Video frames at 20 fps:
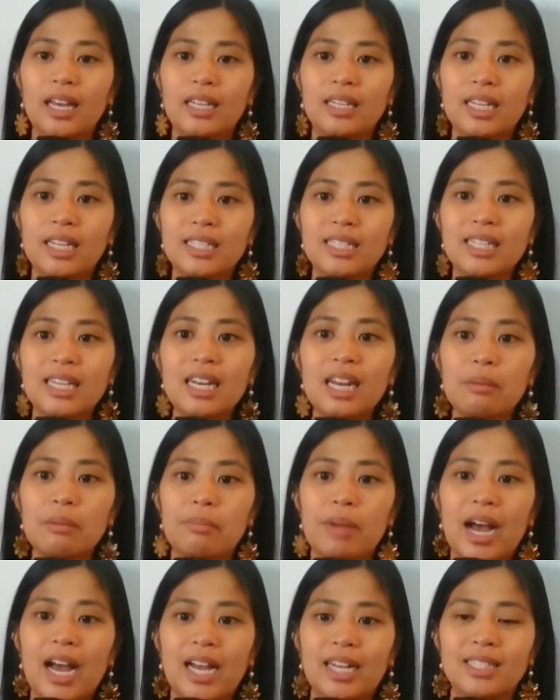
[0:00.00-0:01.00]
Nasa
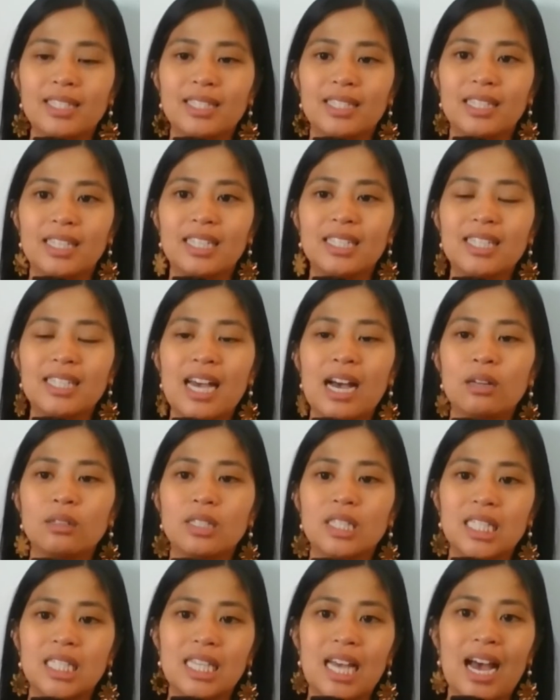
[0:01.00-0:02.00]
labas, it's
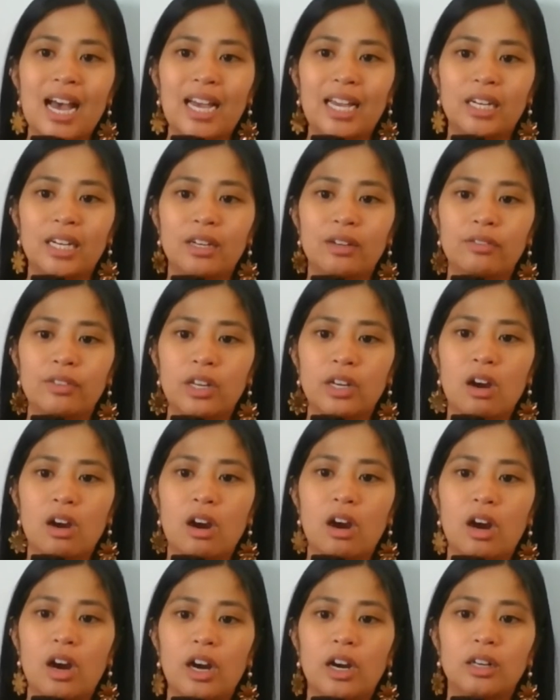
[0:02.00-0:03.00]
outside of the
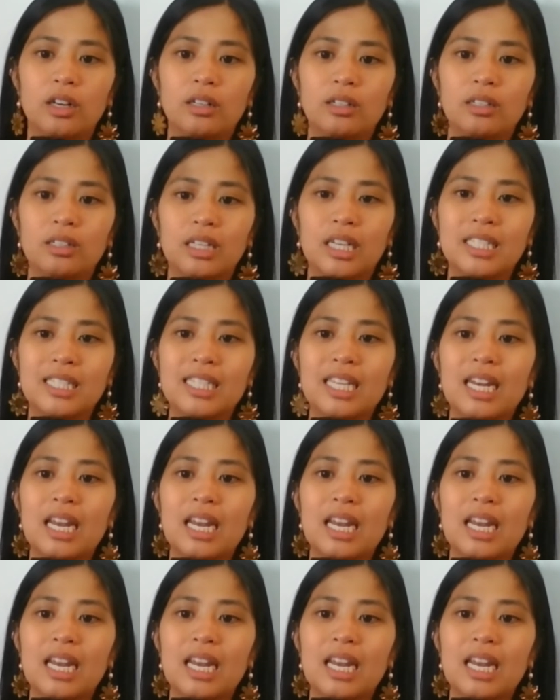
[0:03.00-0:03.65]
car. Nasa